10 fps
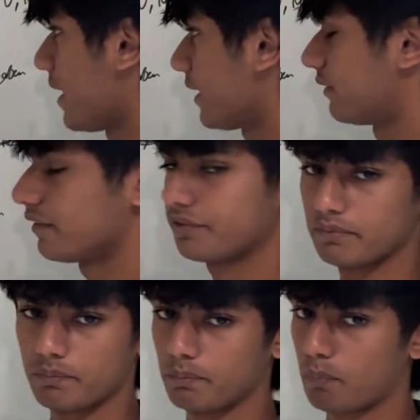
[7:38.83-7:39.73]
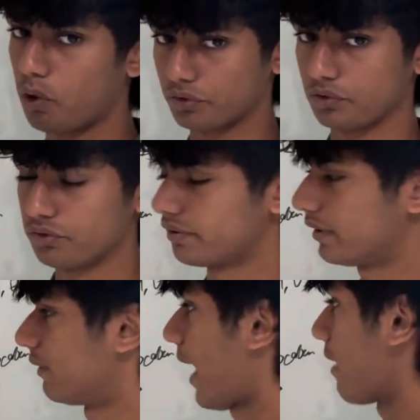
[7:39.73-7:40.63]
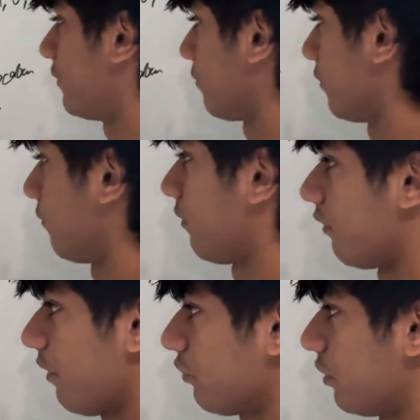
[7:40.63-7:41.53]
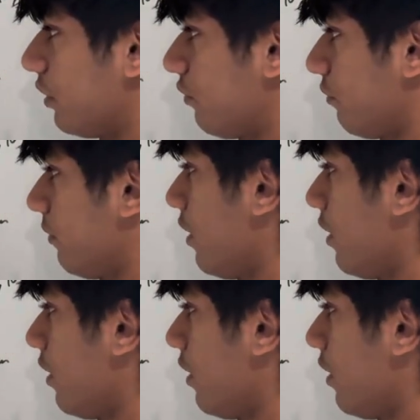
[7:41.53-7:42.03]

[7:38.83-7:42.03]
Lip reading: make different molecules and have different functions,